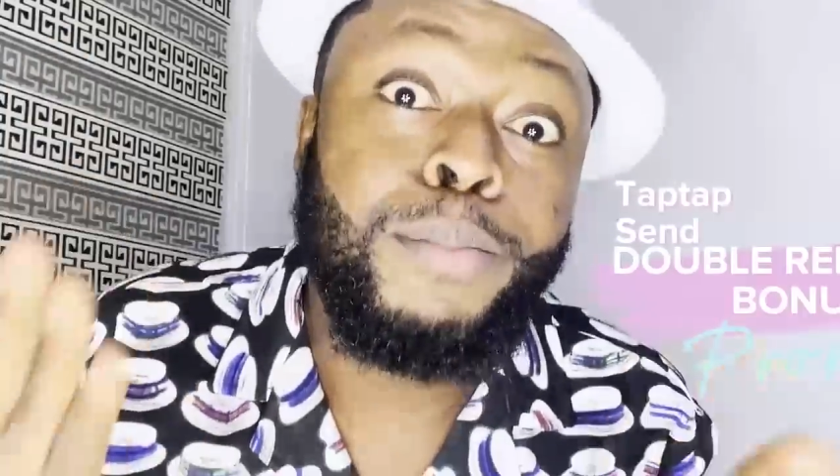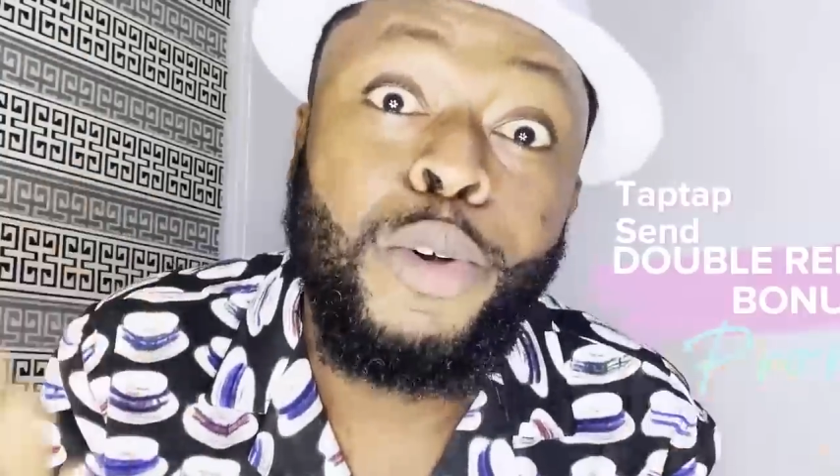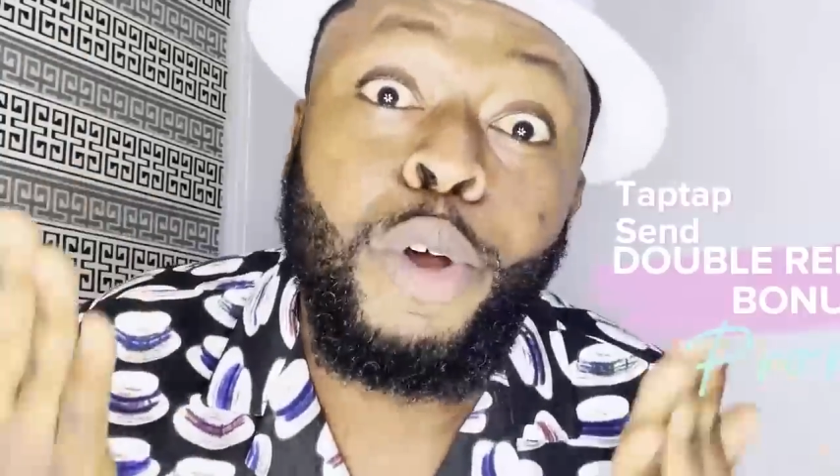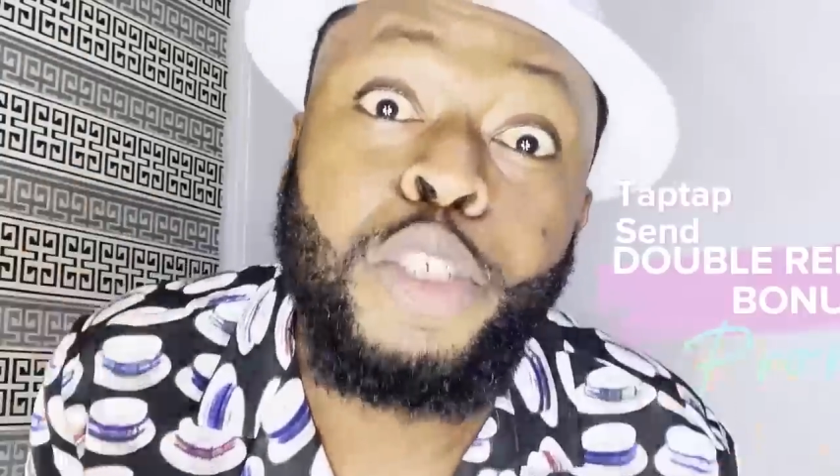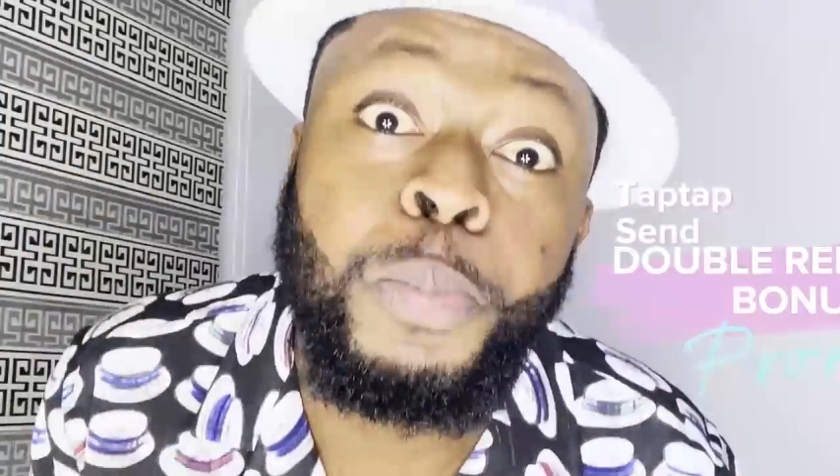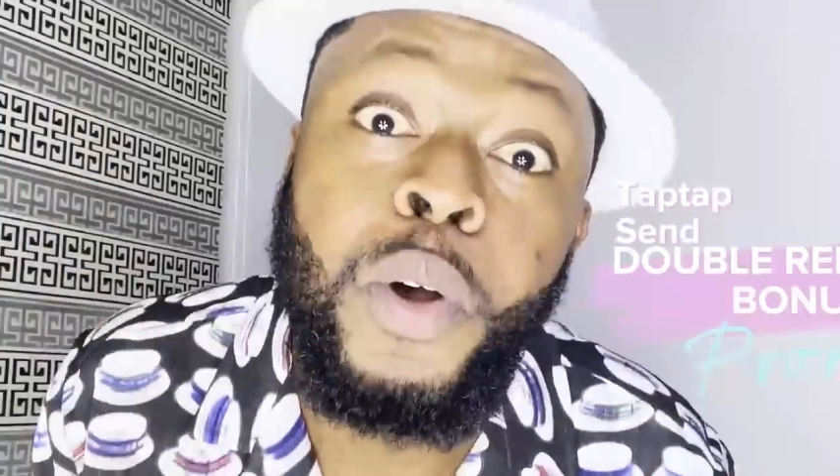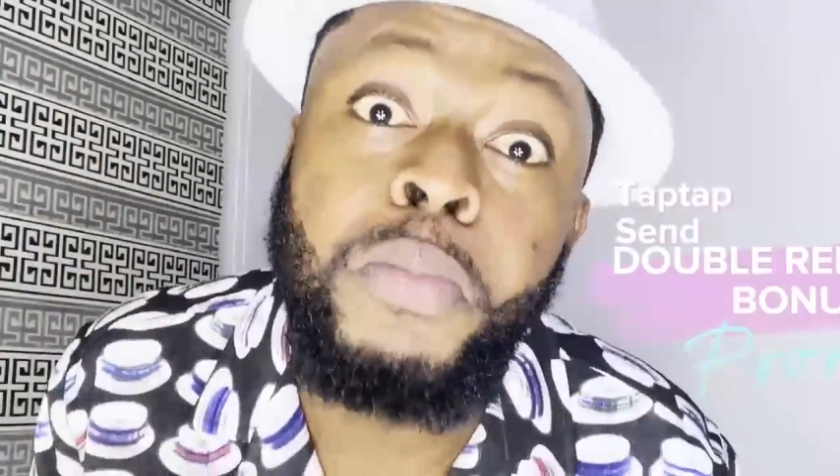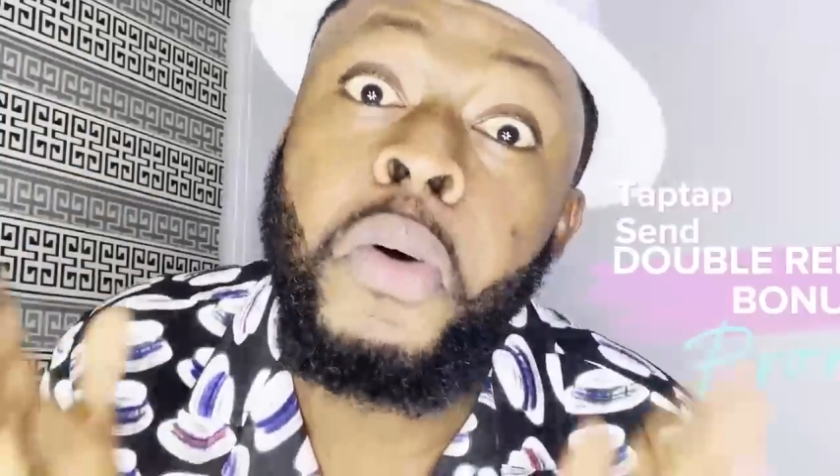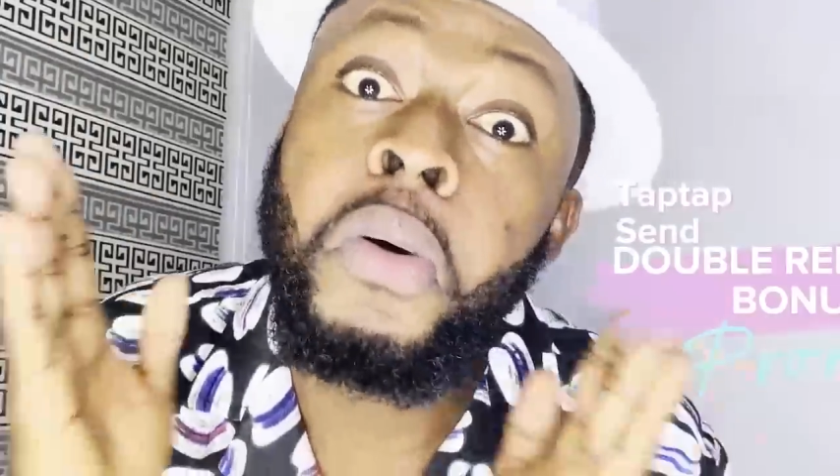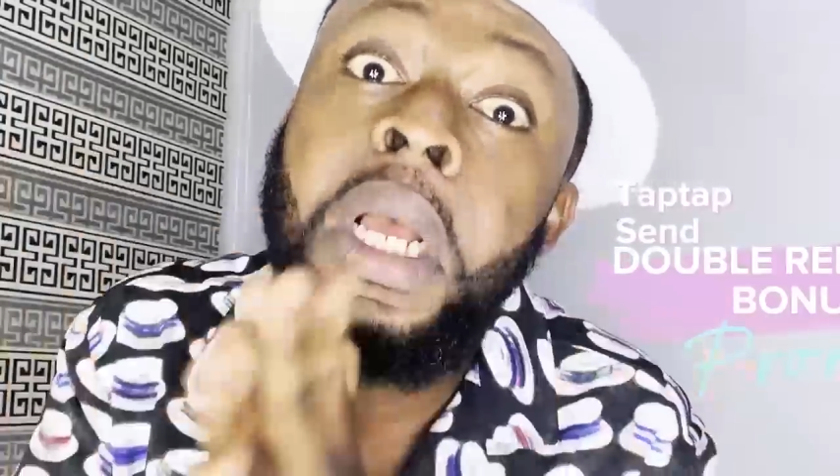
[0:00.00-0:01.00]
bonus
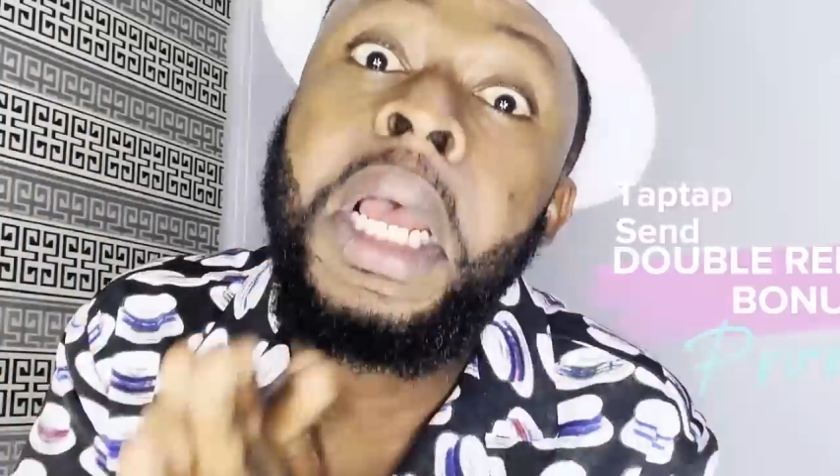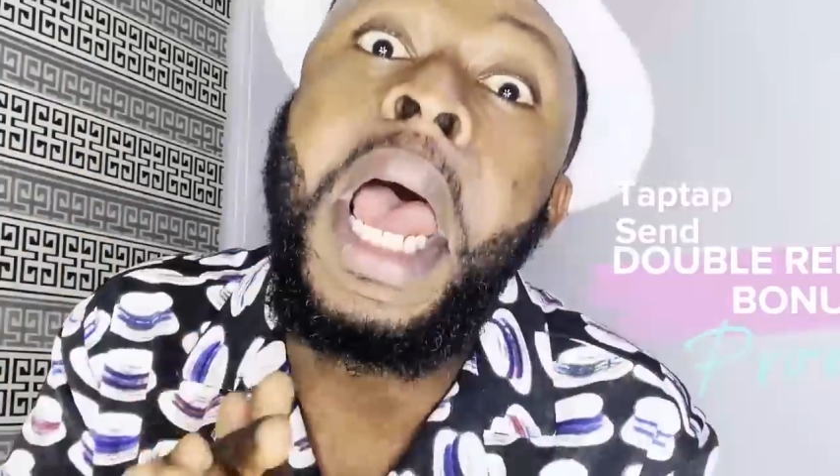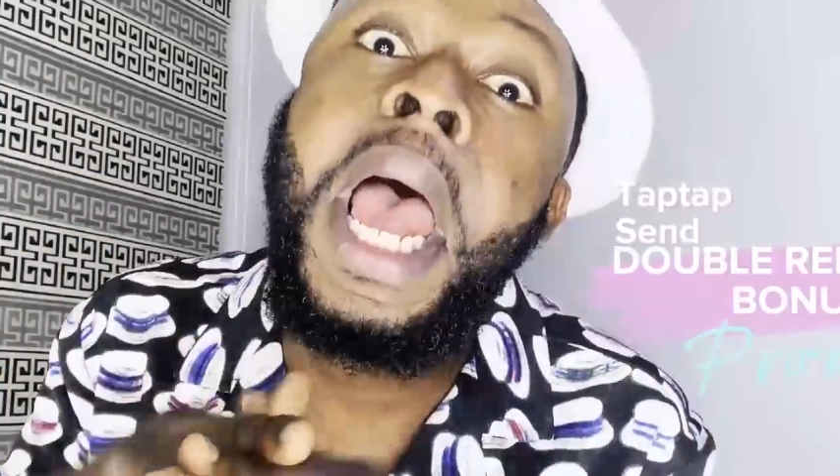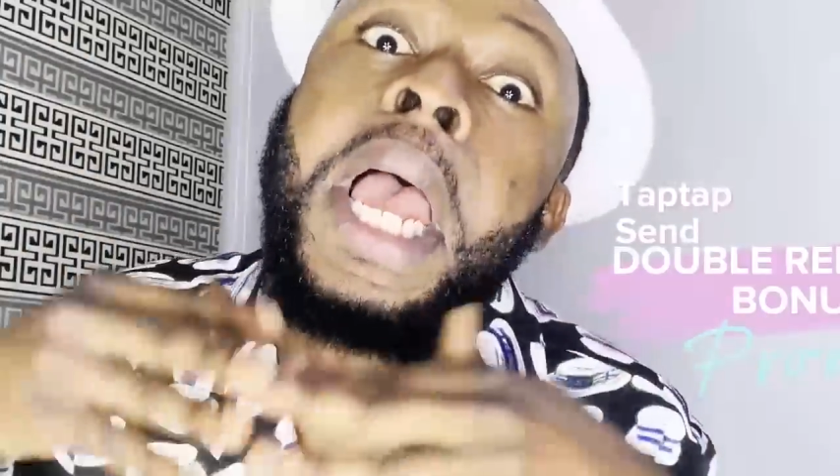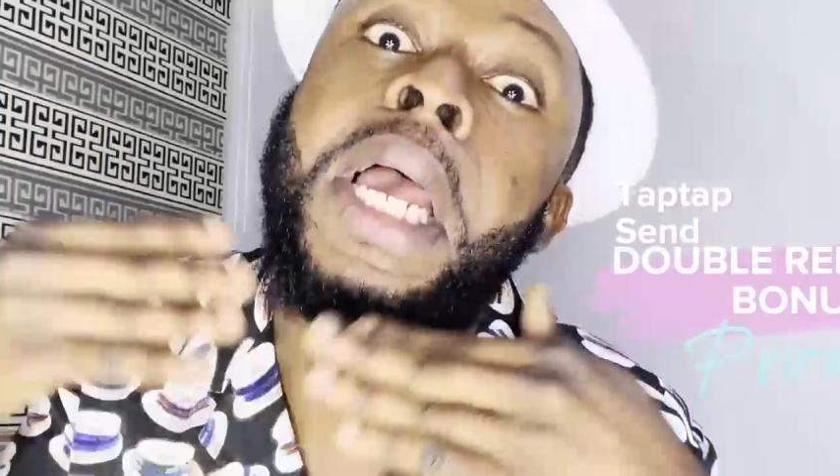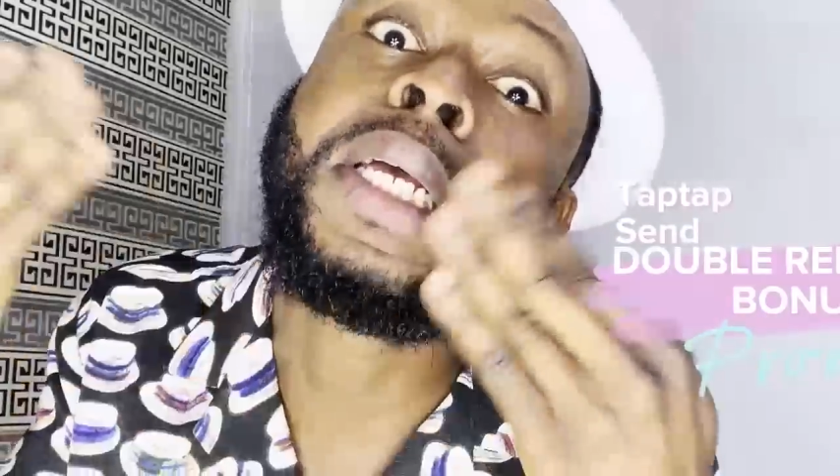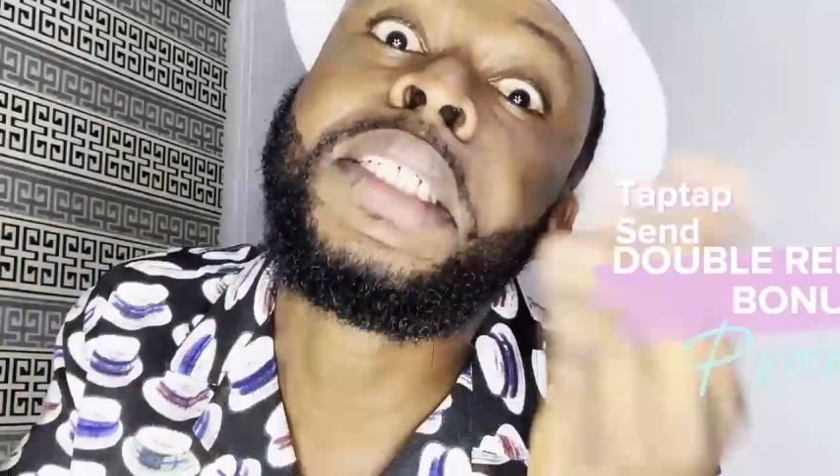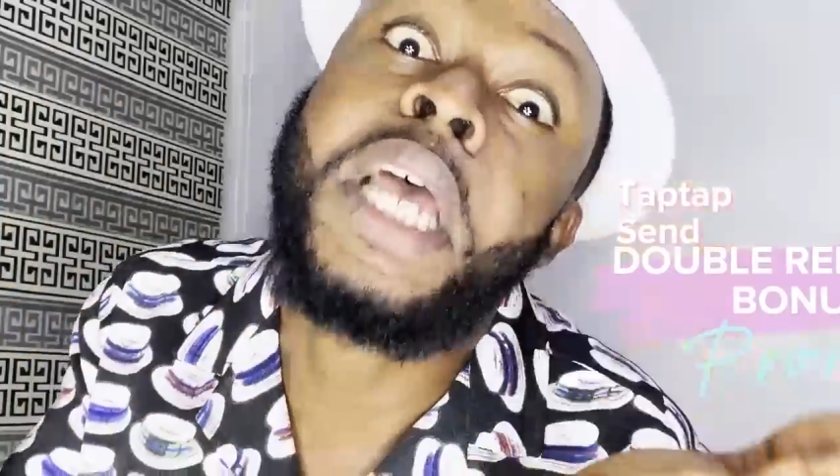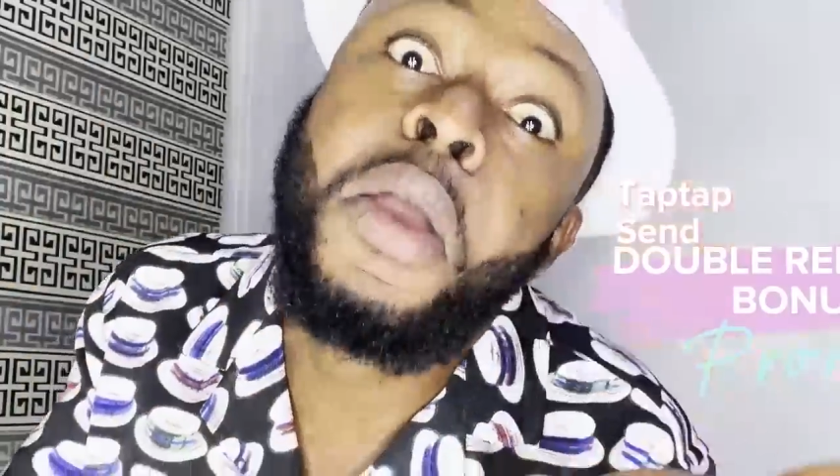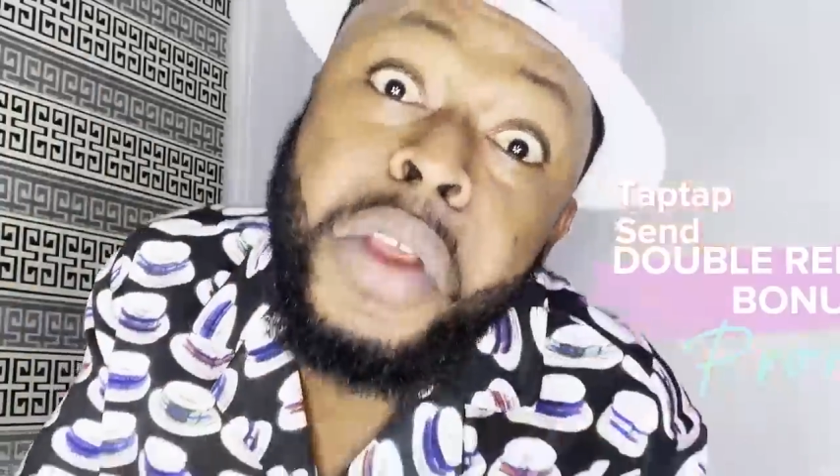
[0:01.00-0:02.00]
promo,
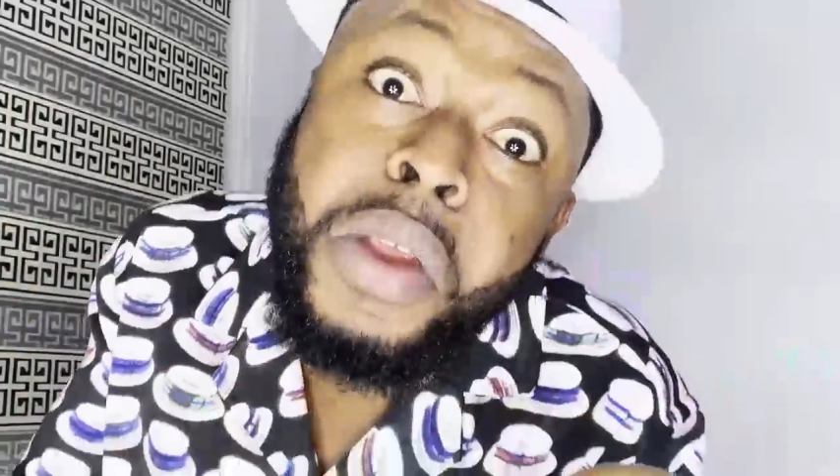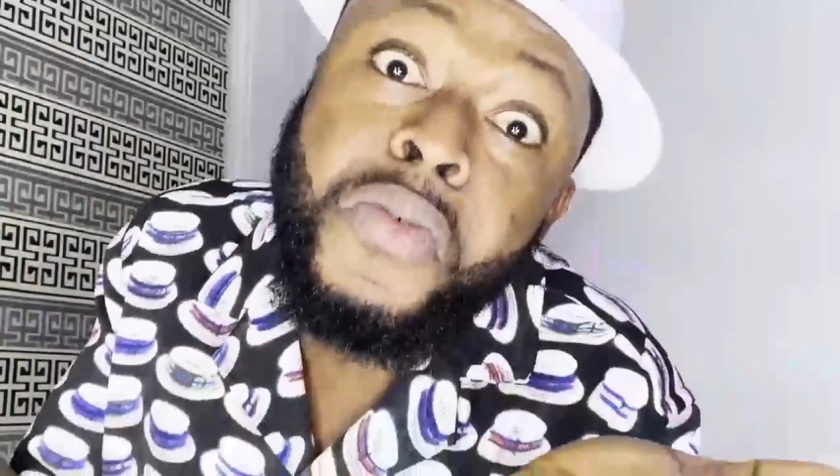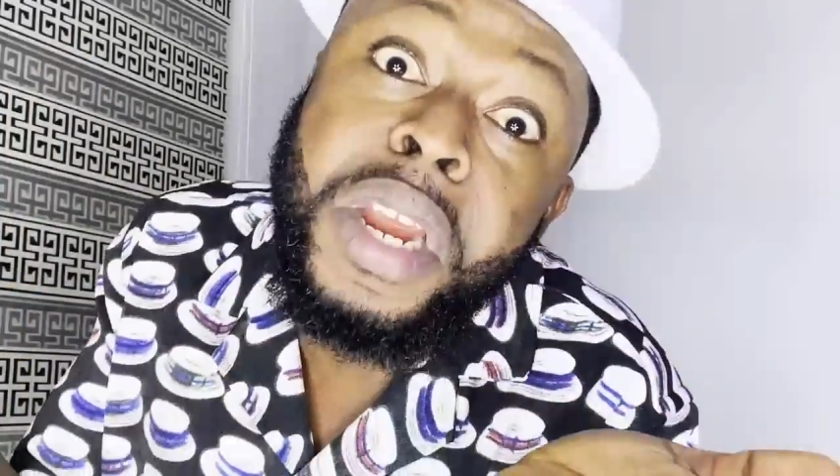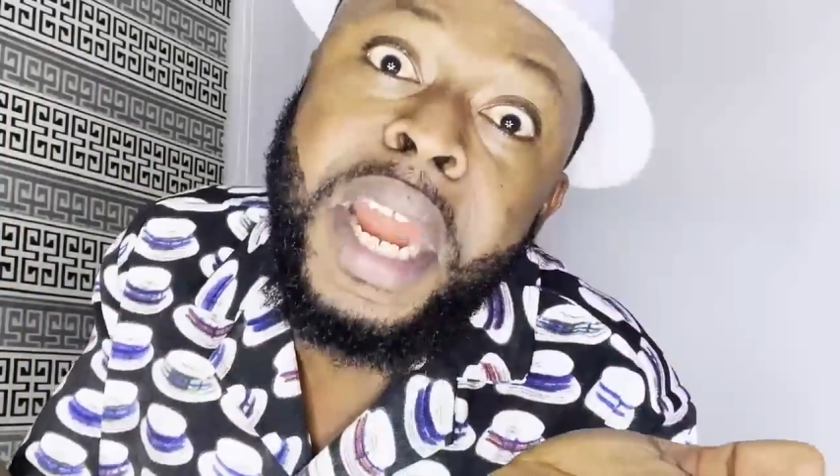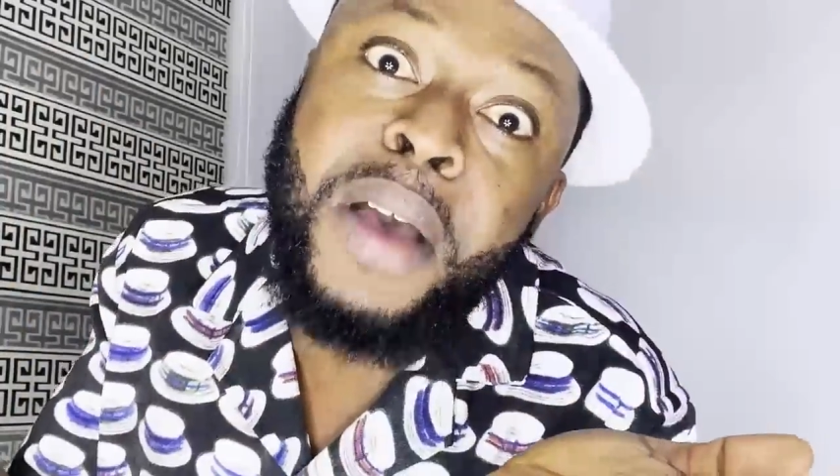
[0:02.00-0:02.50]
it's a win-win